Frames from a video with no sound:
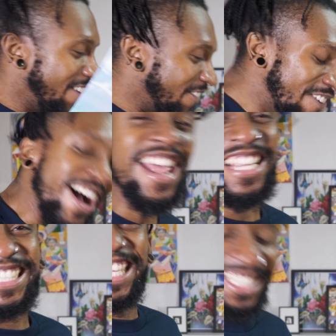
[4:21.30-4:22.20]
What
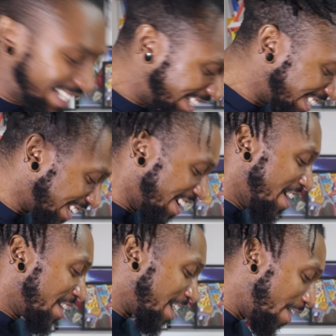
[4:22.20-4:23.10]
is this? This is.
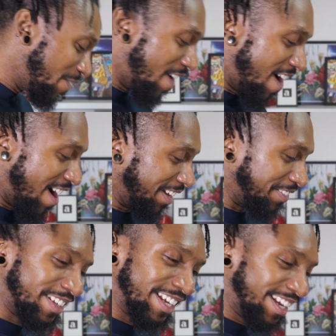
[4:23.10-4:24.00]
Come on.
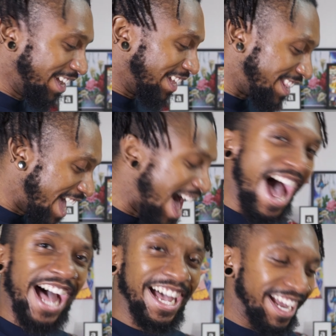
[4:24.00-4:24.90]

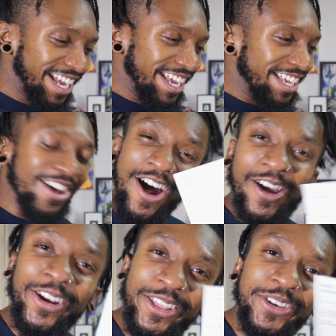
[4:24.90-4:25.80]
Nah. Y'all
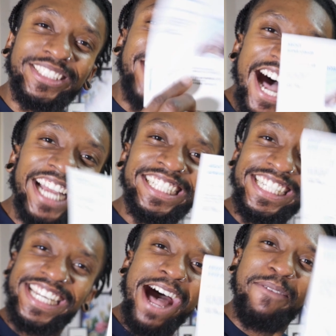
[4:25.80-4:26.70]
gonna use
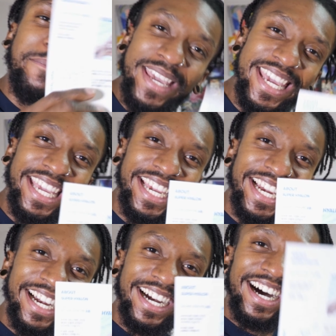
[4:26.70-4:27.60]
Dasha, not me?
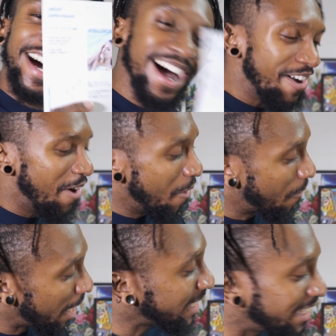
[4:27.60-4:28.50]
Huh?
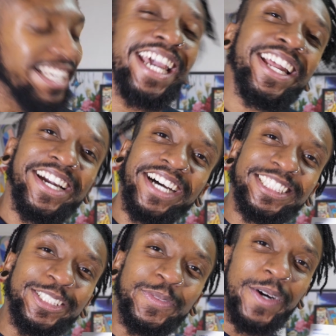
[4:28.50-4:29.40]
Why she get a
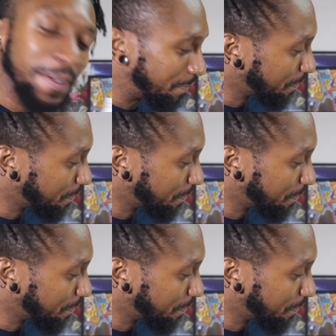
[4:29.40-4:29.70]
custom one?